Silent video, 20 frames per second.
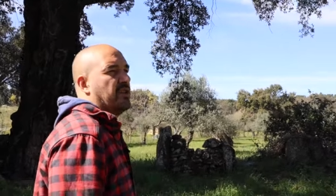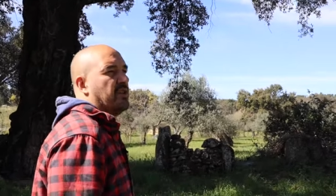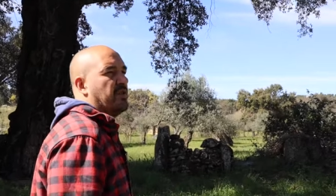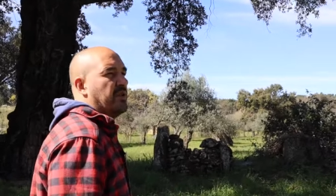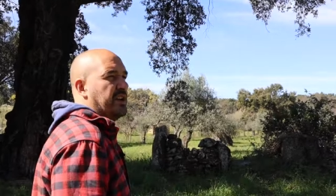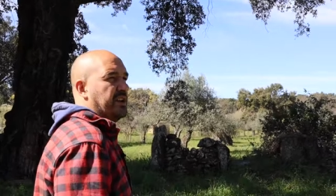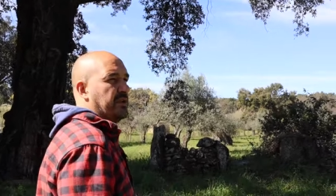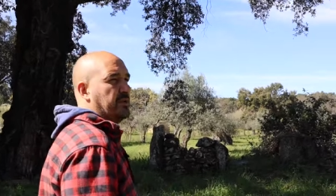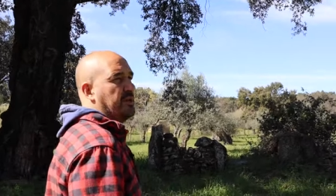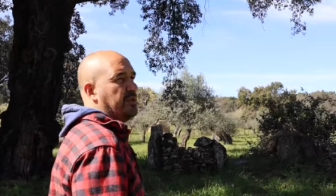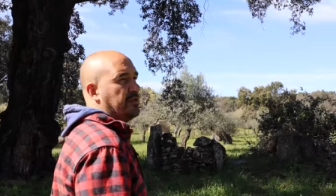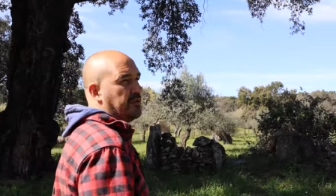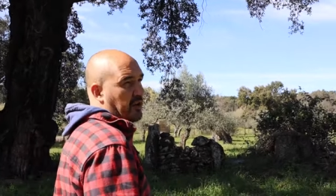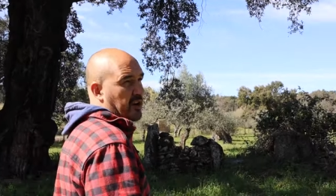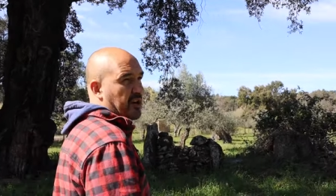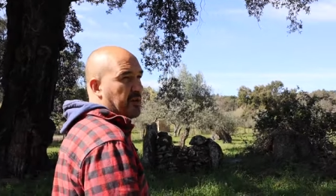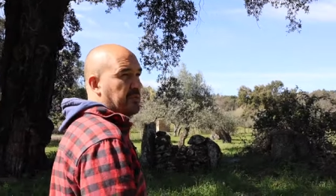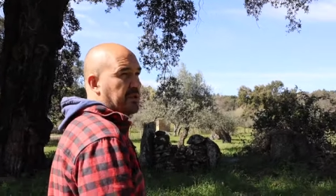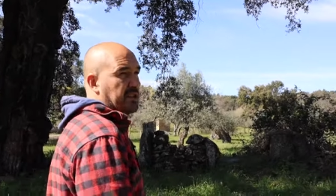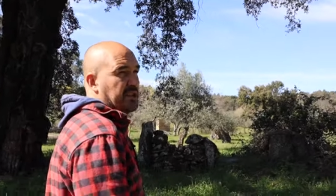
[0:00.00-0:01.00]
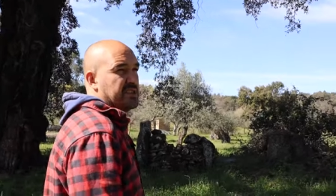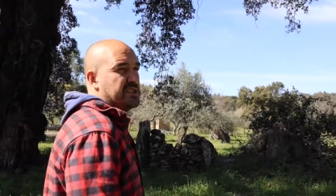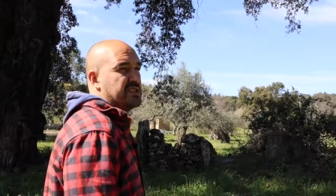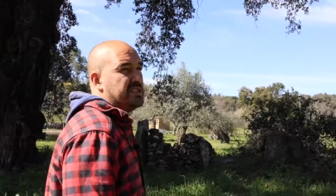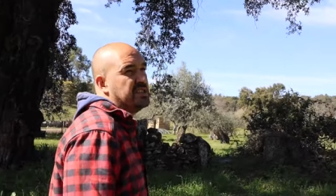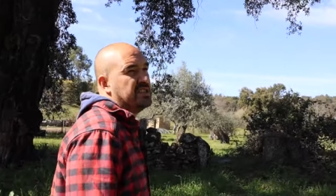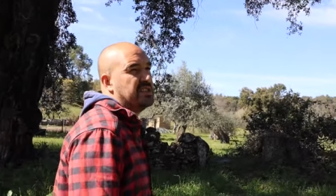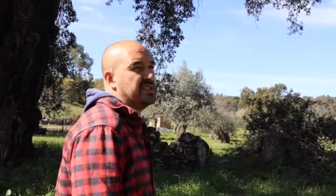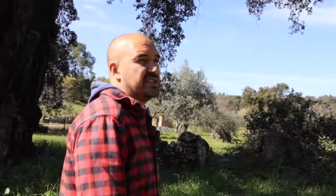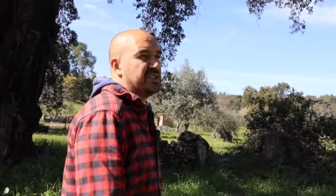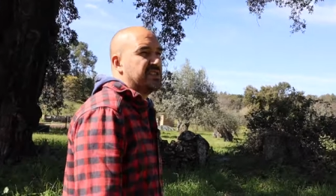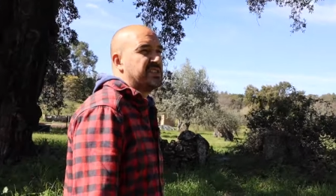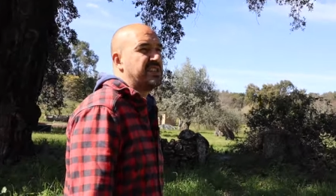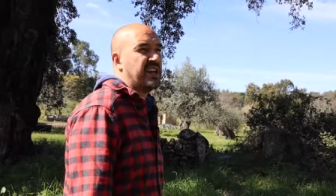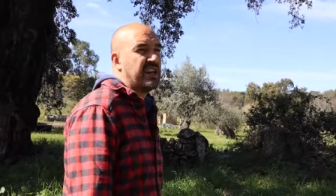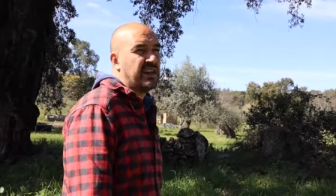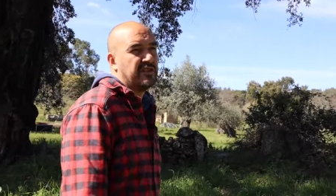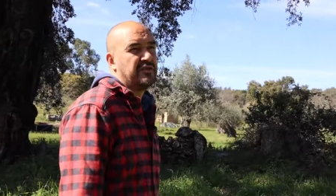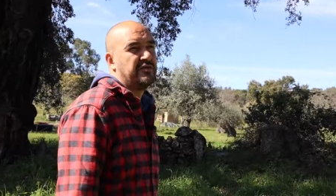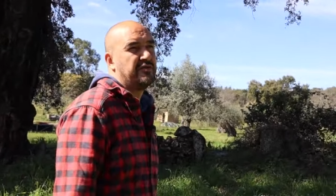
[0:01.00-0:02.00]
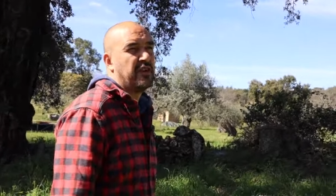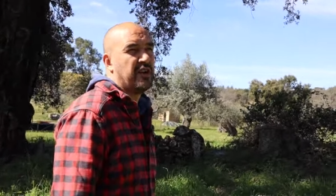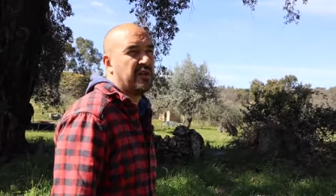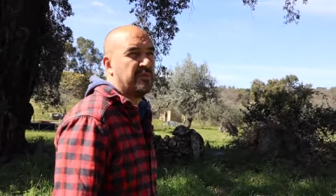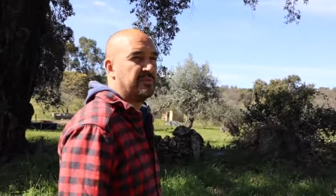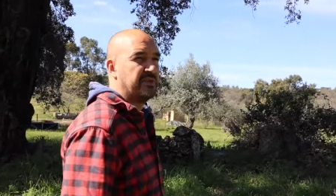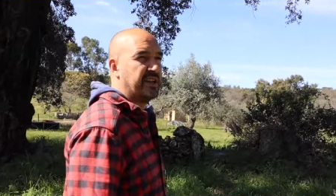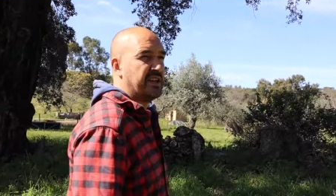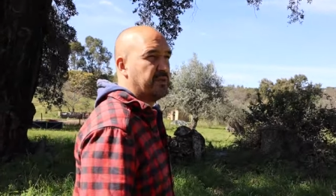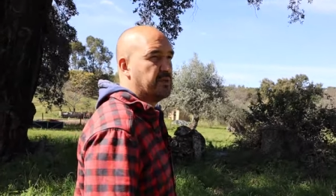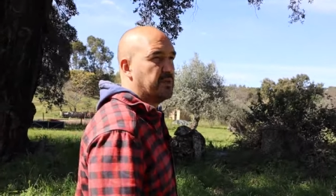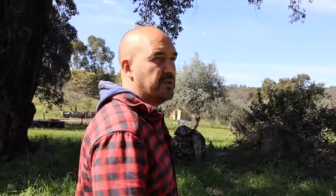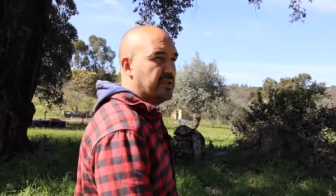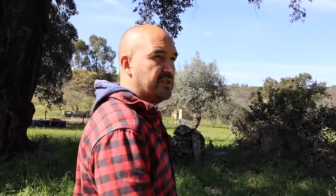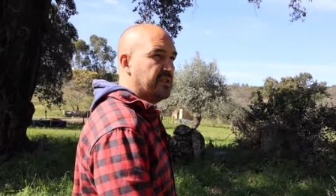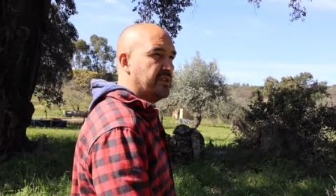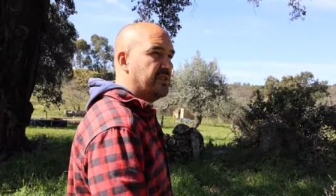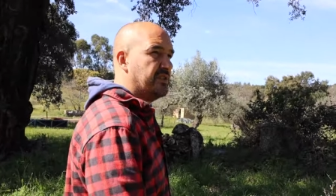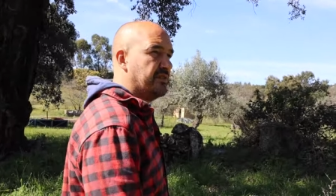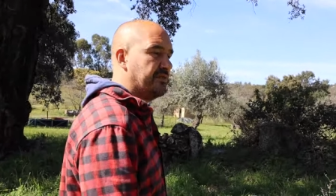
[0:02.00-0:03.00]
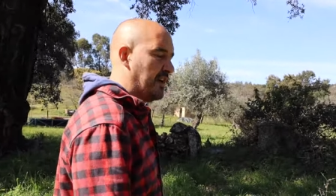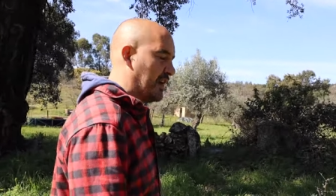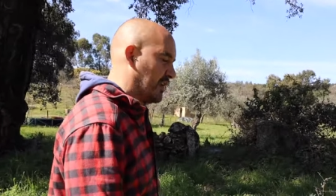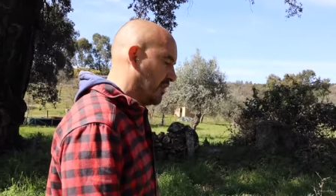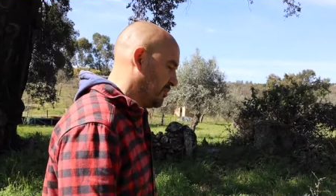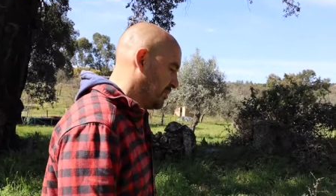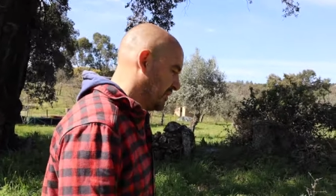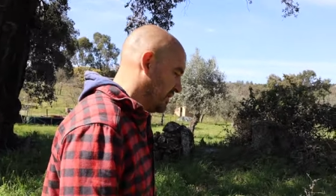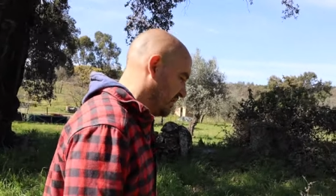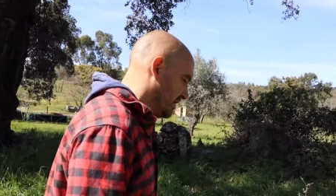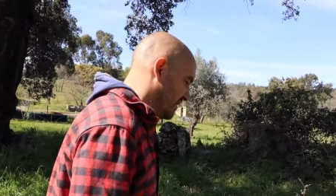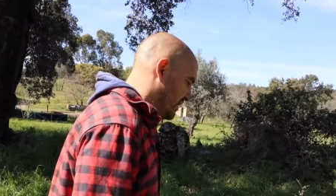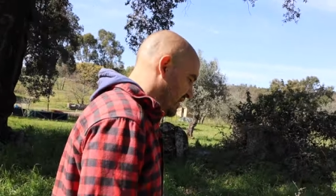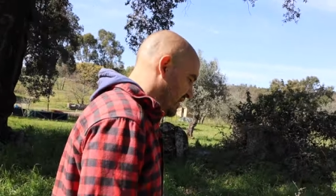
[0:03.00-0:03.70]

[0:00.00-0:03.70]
already with farm because this is the second farm that we're developing.